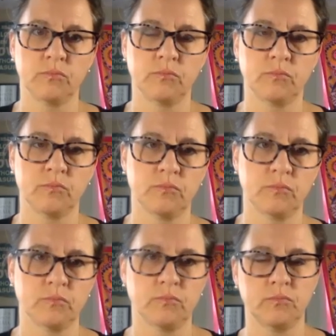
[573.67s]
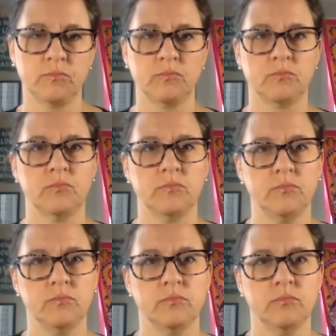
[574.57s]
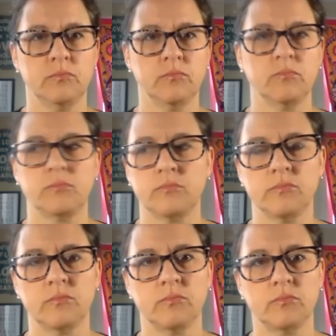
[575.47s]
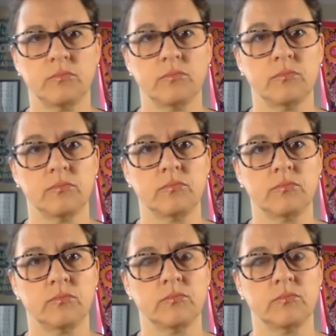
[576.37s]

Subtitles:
No words are spoken by the person on screen.